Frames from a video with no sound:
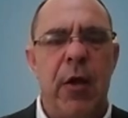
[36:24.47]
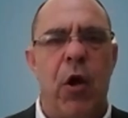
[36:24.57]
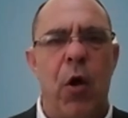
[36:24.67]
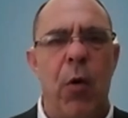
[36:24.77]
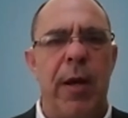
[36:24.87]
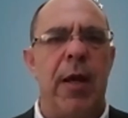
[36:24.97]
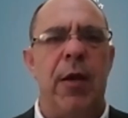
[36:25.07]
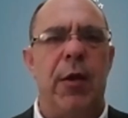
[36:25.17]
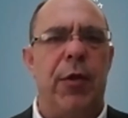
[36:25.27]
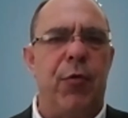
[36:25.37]
going
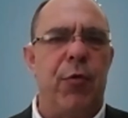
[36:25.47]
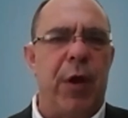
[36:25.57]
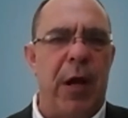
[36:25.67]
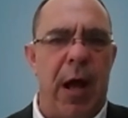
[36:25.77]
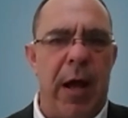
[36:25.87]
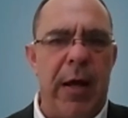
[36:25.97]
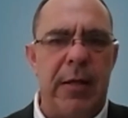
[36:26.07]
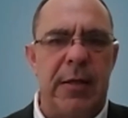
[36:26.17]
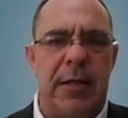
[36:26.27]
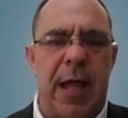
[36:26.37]
in through the
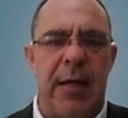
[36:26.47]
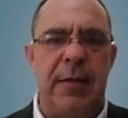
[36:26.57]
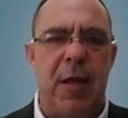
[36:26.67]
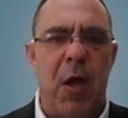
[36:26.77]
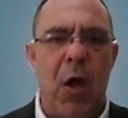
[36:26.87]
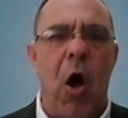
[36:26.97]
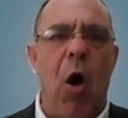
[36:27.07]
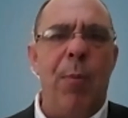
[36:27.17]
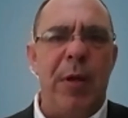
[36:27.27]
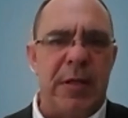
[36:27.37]
Lion's Gate,
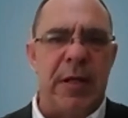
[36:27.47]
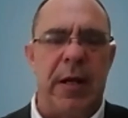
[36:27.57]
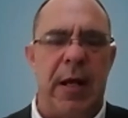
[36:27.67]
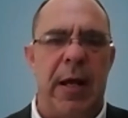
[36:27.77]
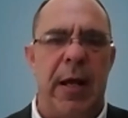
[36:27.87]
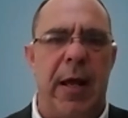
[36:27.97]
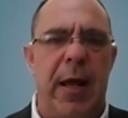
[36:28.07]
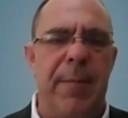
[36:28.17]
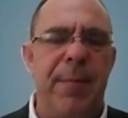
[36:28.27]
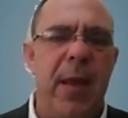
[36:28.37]
opposite
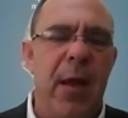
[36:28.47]
the